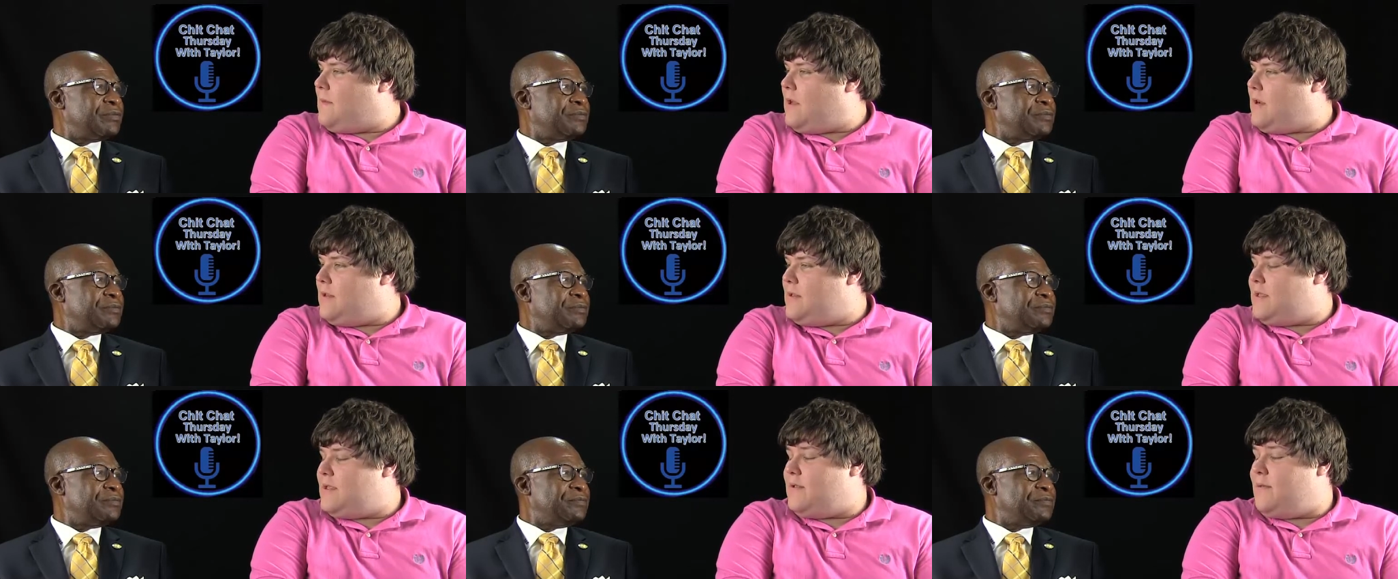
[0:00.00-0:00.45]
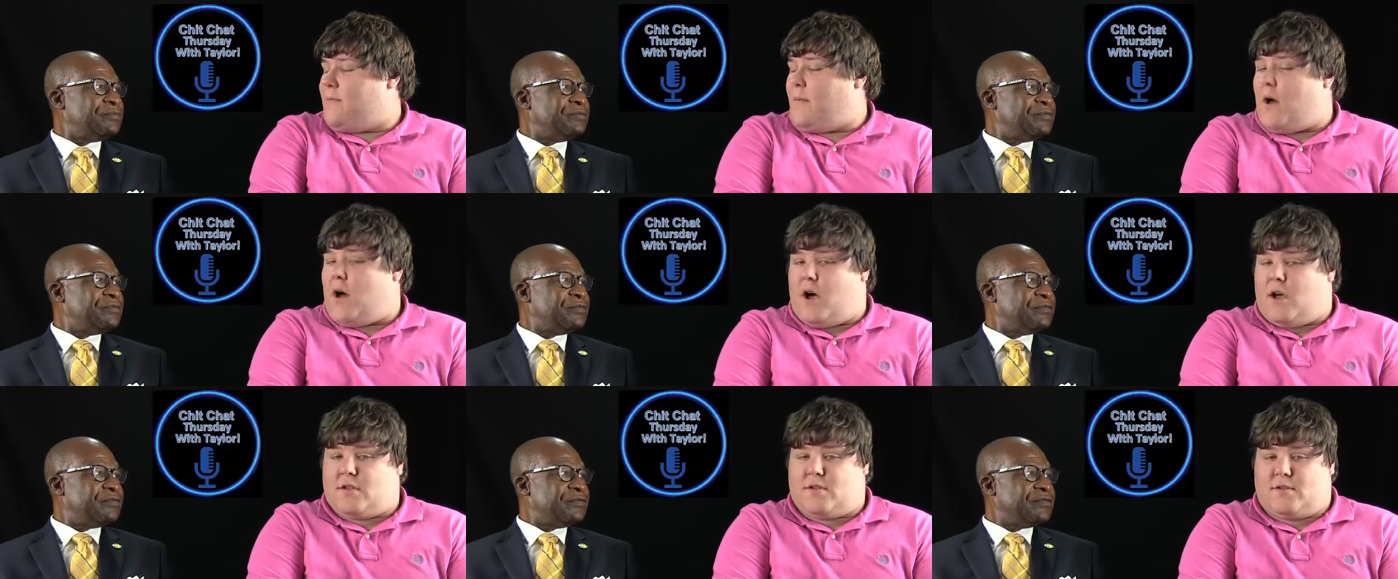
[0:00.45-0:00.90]
Speaker 1: That's
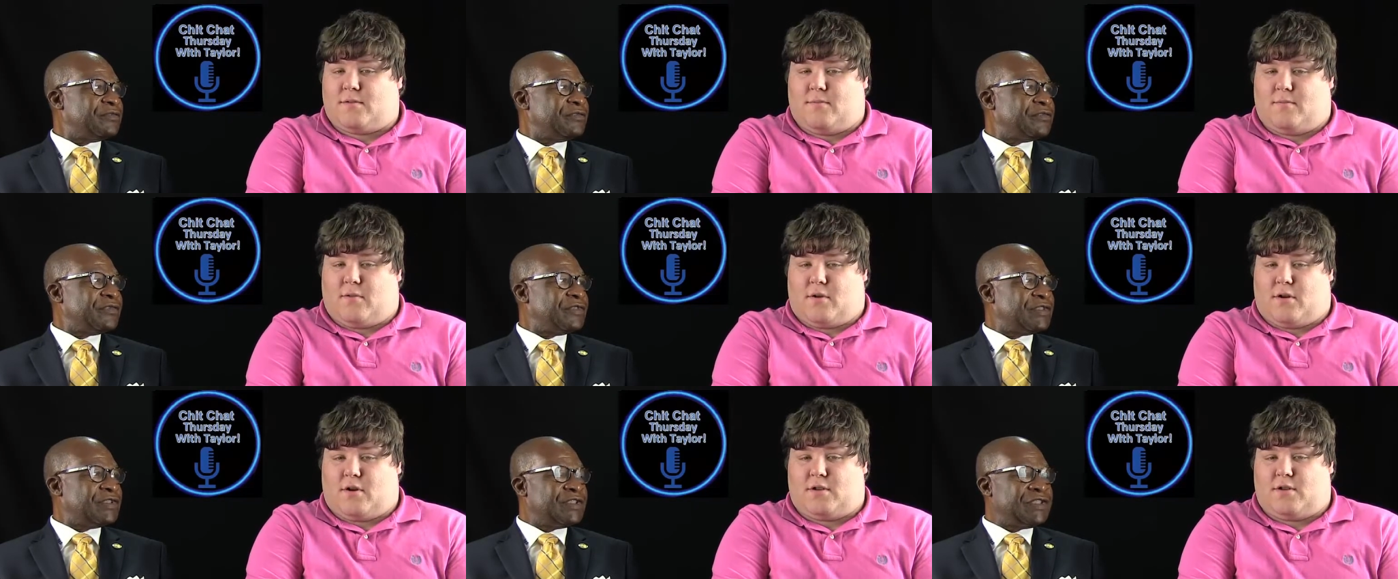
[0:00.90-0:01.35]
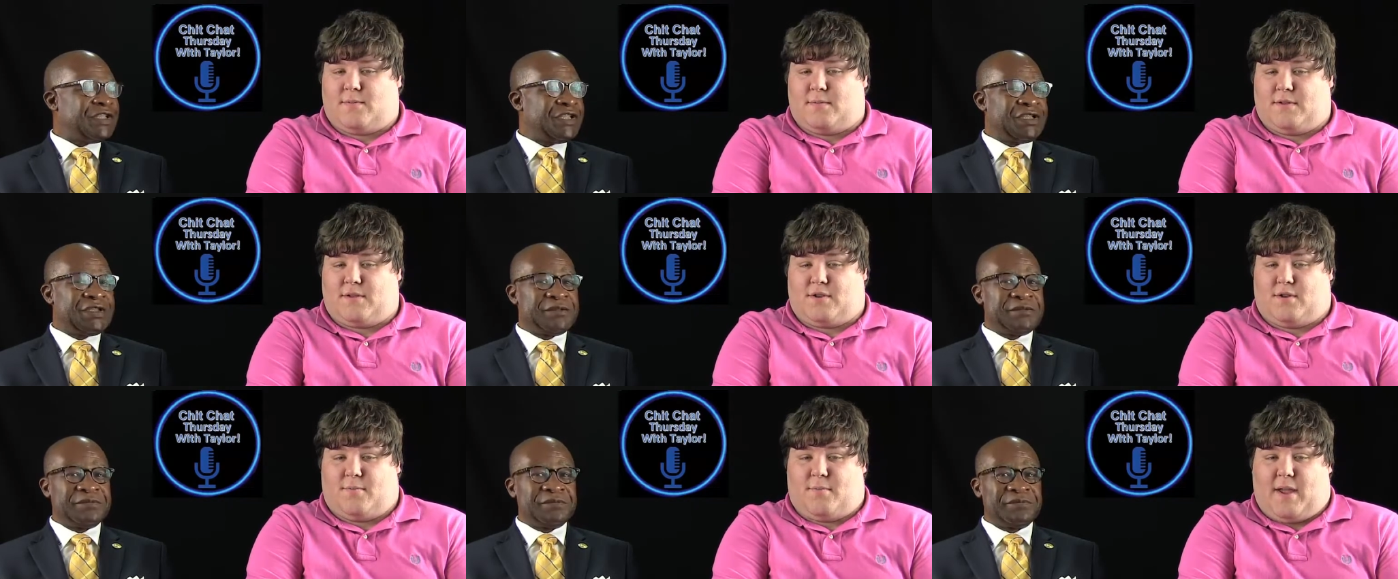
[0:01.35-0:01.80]
some awesome words,
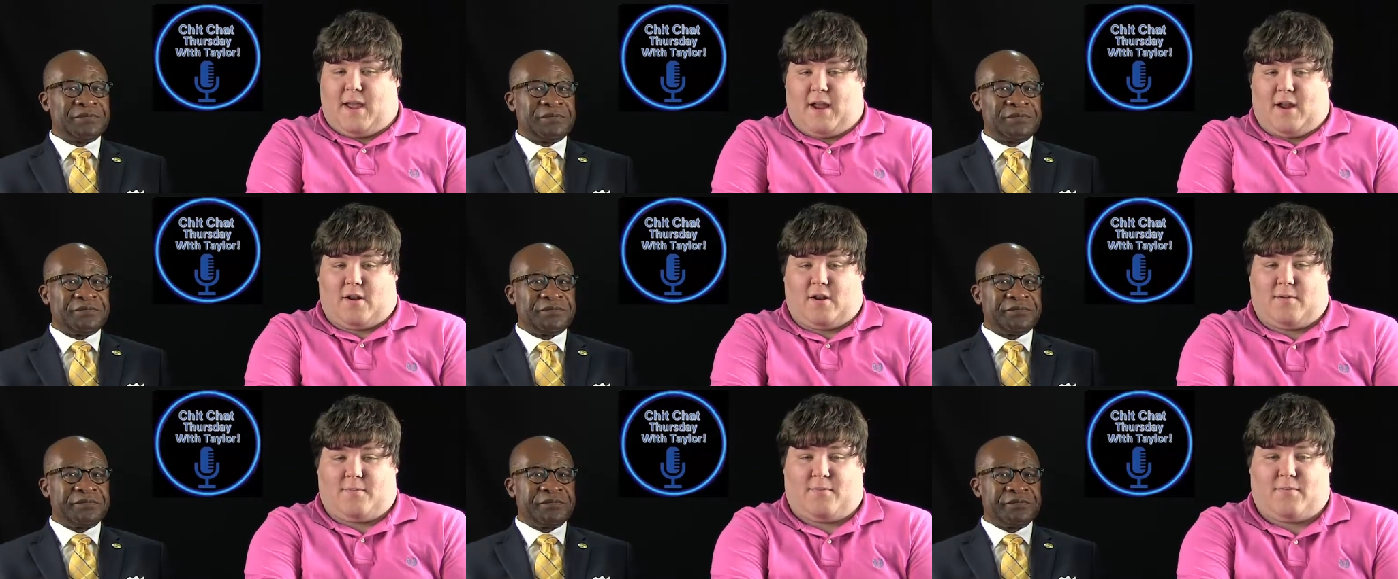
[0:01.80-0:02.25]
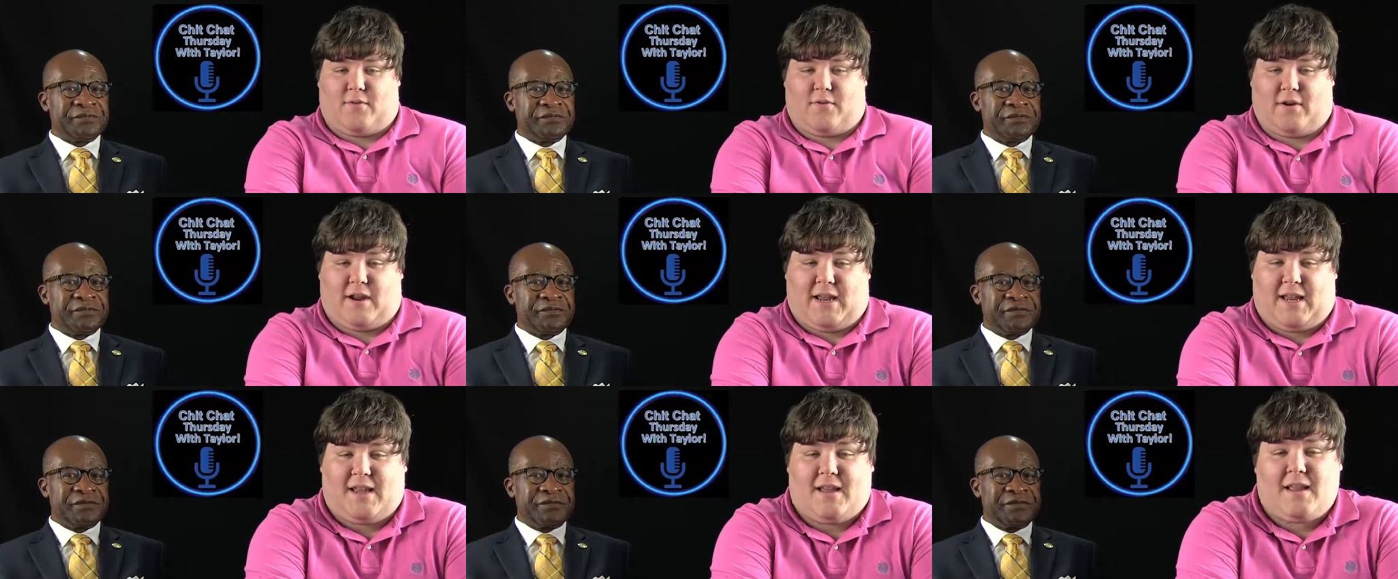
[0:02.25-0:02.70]
yeah. Mr. Mayor
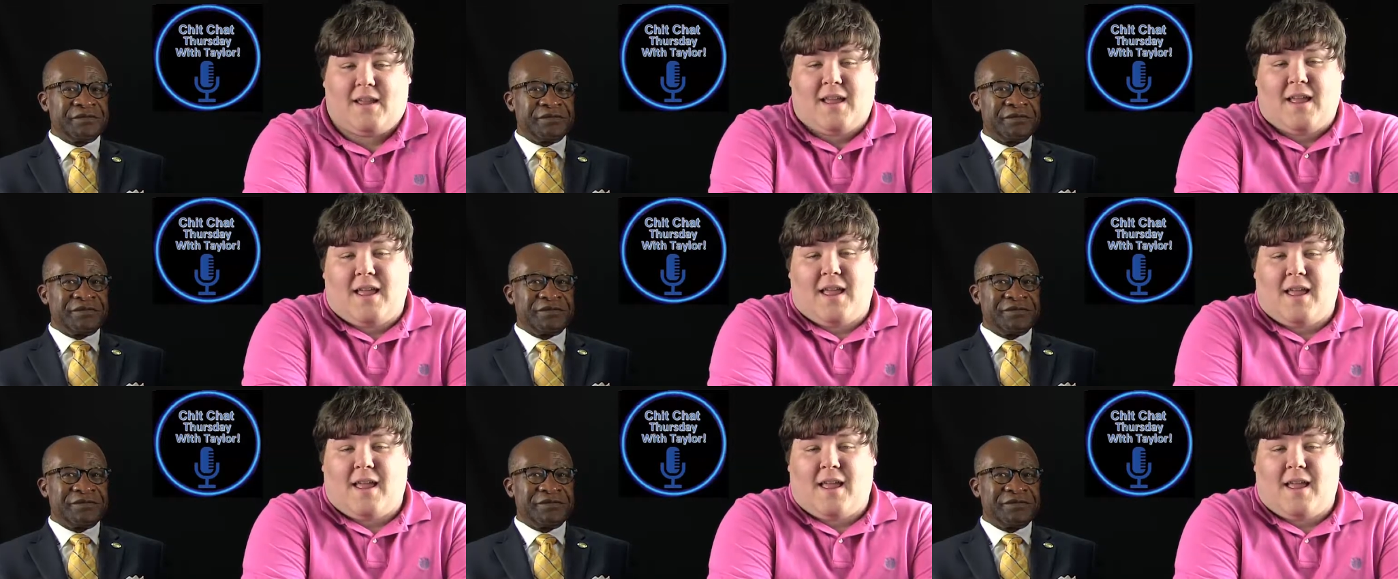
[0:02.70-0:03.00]
Dupree.